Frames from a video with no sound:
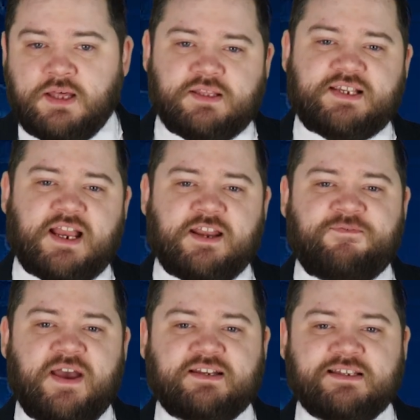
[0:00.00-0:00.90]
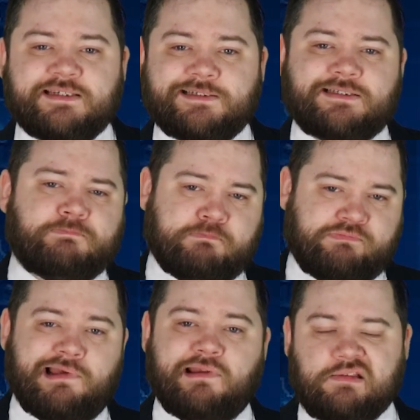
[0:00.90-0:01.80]
The second effect is
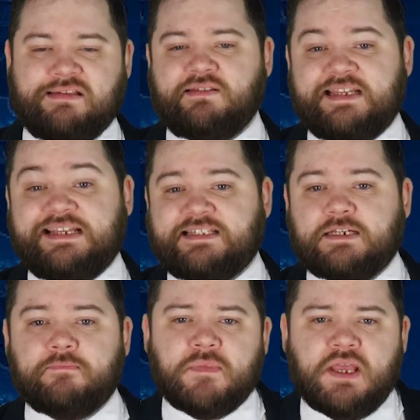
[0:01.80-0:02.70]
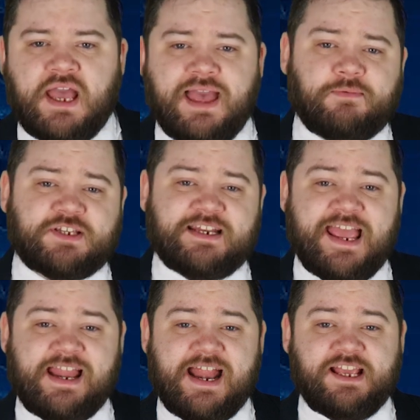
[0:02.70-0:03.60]
decent. Able to
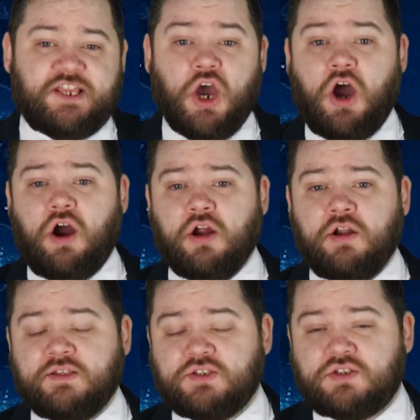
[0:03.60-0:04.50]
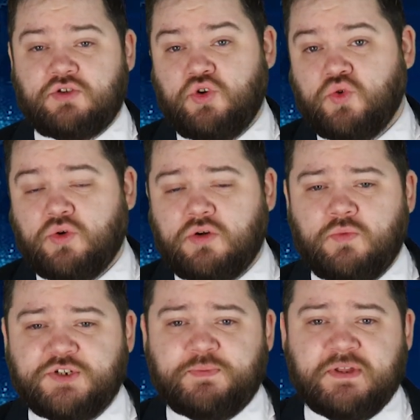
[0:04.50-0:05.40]
negate any card is cool,
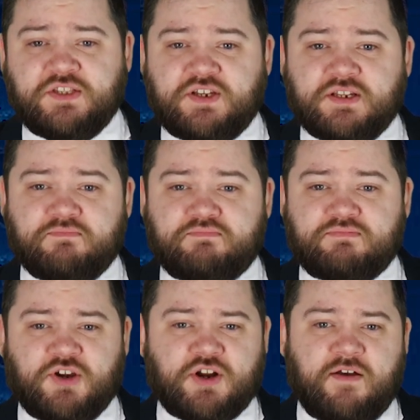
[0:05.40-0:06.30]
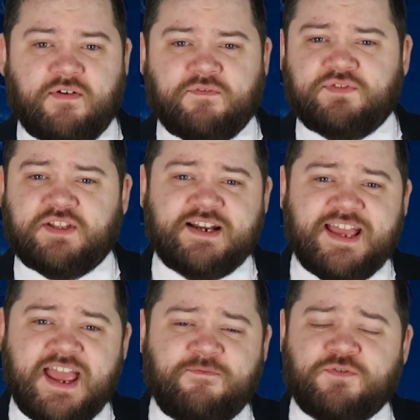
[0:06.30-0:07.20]
which means you can turn off a
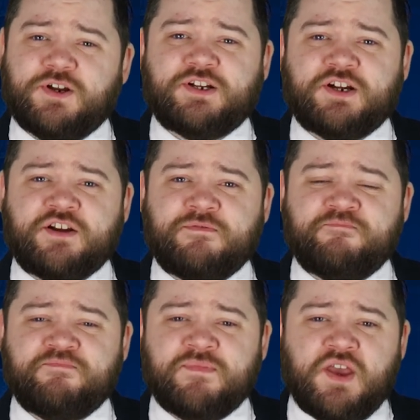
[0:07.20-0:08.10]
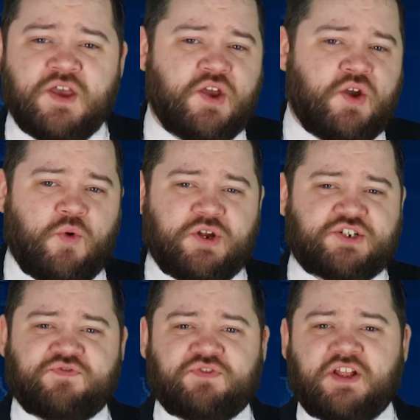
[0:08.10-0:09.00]
floodgate for a turn.
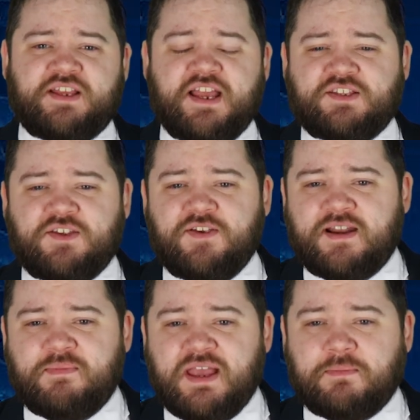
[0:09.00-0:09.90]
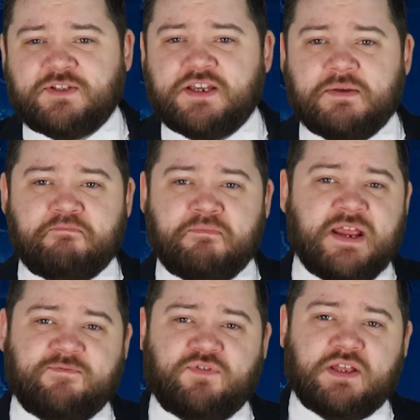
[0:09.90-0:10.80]
Which floodgates are you going to be able to
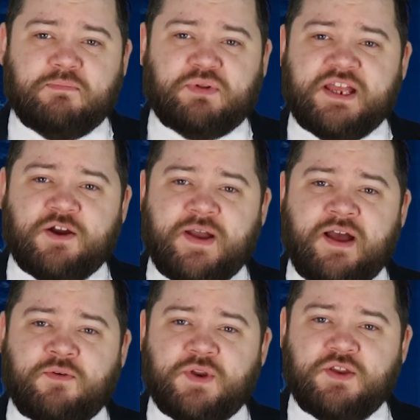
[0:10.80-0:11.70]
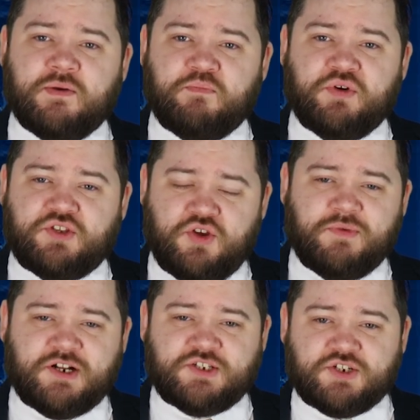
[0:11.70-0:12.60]
meaningfully play around when you can put 2
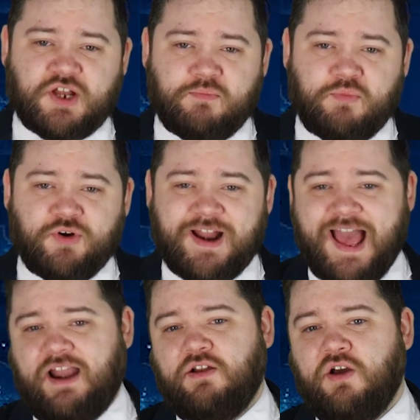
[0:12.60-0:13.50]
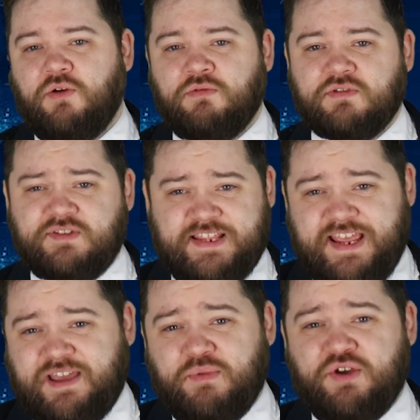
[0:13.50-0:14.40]
monsters on board? I don't know.
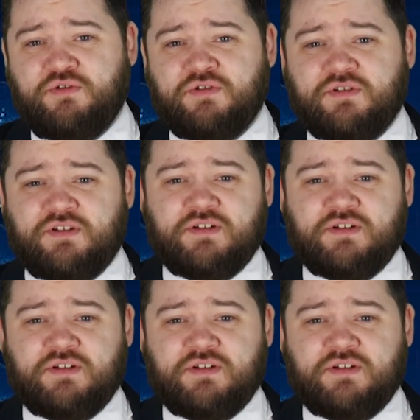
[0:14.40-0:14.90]
Tickboo?